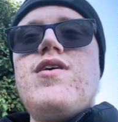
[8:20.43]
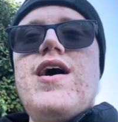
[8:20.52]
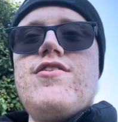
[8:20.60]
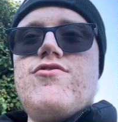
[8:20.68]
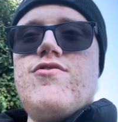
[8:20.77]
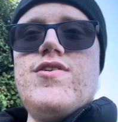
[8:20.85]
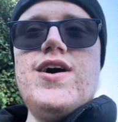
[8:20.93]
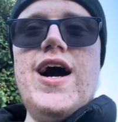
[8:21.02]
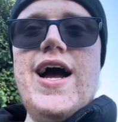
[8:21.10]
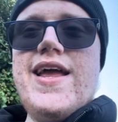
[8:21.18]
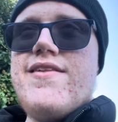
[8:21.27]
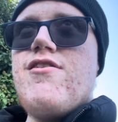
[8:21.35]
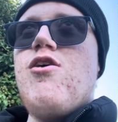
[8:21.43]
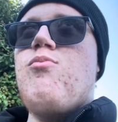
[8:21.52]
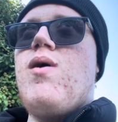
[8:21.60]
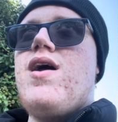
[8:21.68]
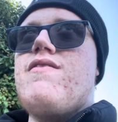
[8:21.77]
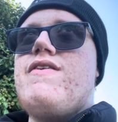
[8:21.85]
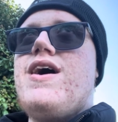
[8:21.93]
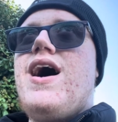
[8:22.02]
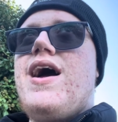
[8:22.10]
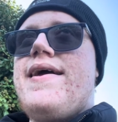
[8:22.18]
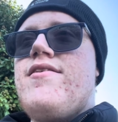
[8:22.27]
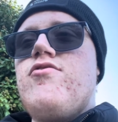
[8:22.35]
like doing Lye, no word of a
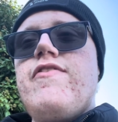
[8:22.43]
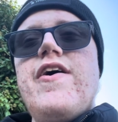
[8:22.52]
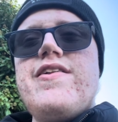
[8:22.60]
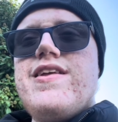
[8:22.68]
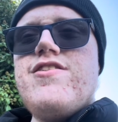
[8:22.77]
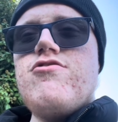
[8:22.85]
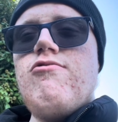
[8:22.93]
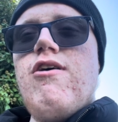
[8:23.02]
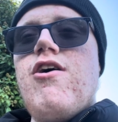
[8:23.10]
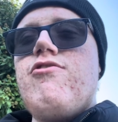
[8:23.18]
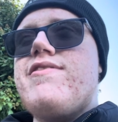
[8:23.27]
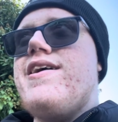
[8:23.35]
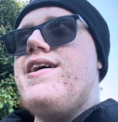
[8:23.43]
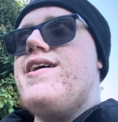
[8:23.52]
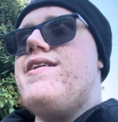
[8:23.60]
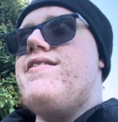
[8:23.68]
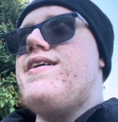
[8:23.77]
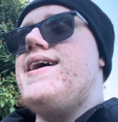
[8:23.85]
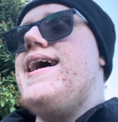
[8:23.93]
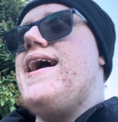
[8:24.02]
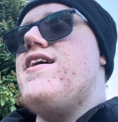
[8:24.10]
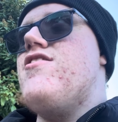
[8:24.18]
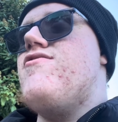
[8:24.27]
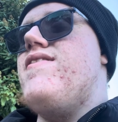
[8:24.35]
lie. Although I didn't do Old Hill and
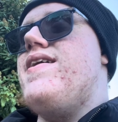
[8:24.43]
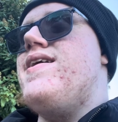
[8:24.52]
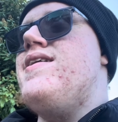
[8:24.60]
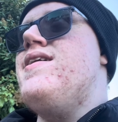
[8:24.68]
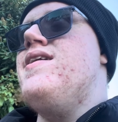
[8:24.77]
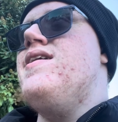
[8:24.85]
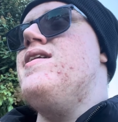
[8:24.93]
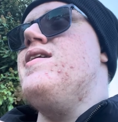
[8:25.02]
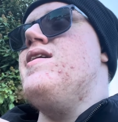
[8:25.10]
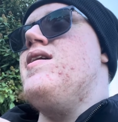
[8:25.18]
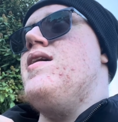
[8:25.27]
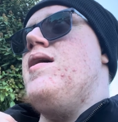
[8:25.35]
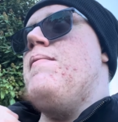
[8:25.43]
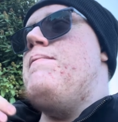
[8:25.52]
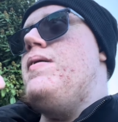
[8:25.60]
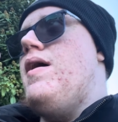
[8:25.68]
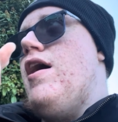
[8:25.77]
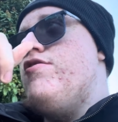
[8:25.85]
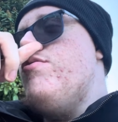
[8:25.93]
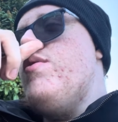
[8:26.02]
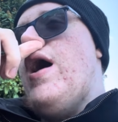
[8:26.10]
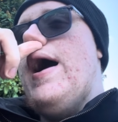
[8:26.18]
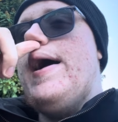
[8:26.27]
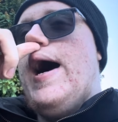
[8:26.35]
Grange Green, but I do
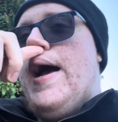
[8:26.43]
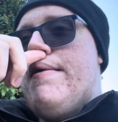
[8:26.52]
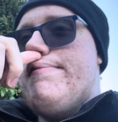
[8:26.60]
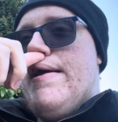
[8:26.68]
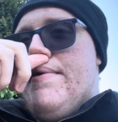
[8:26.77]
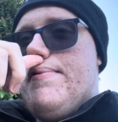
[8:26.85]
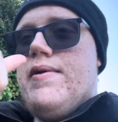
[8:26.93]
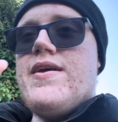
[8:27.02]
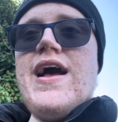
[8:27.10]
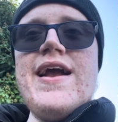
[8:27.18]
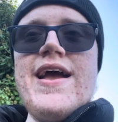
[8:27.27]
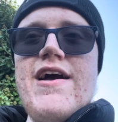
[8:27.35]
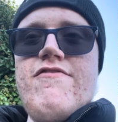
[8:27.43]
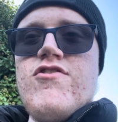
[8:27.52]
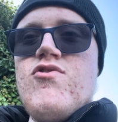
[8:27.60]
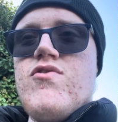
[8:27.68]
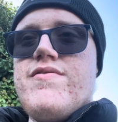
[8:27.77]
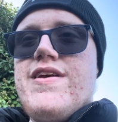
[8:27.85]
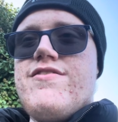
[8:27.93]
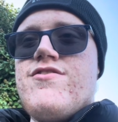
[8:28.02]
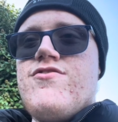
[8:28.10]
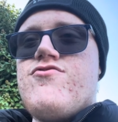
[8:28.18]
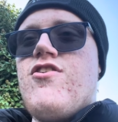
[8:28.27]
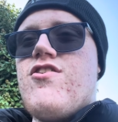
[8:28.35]
like Lye Station. You can get a few
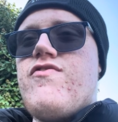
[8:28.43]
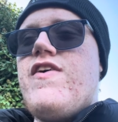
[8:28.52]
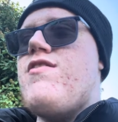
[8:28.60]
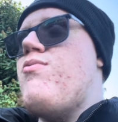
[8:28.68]
decent shots. This